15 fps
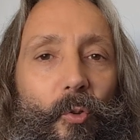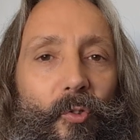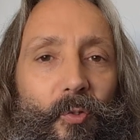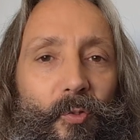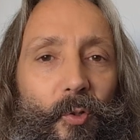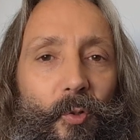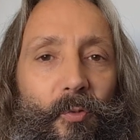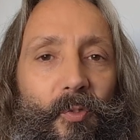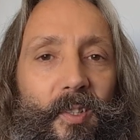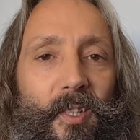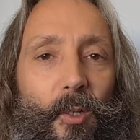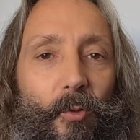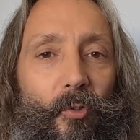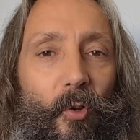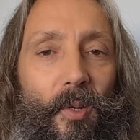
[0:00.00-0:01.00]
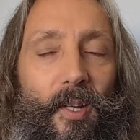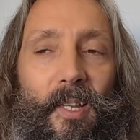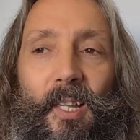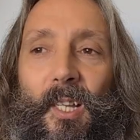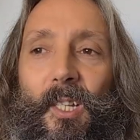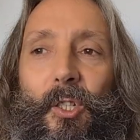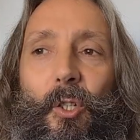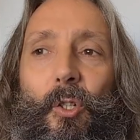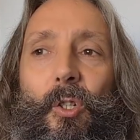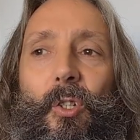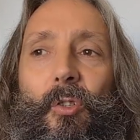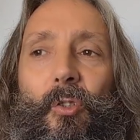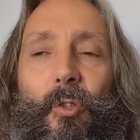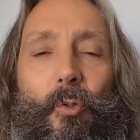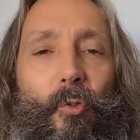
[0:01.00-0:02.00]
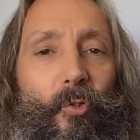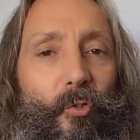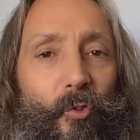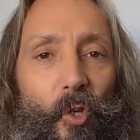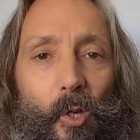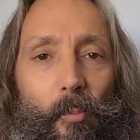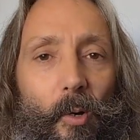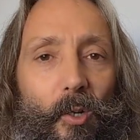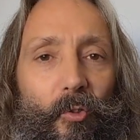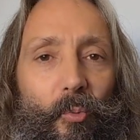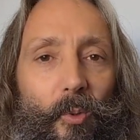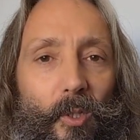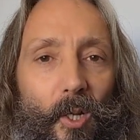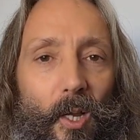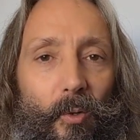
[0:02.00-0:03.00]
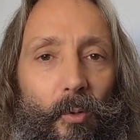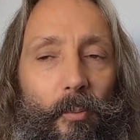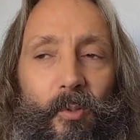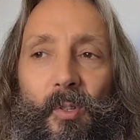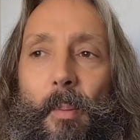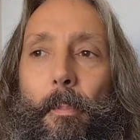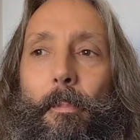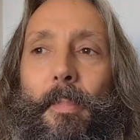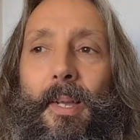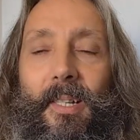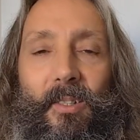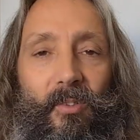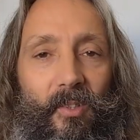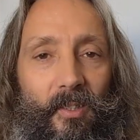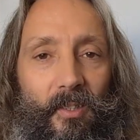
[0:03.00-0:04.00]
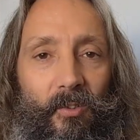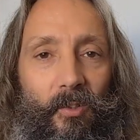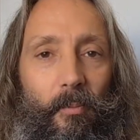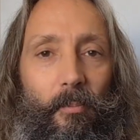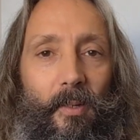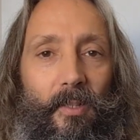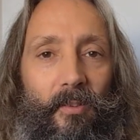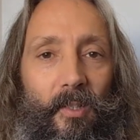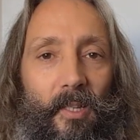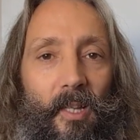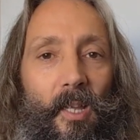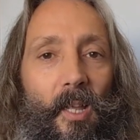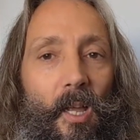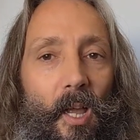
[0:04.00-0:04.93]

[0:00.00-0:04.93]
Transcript: watch a few videos on it, you can do so much with Lightroom. It's amazing. It's amazing.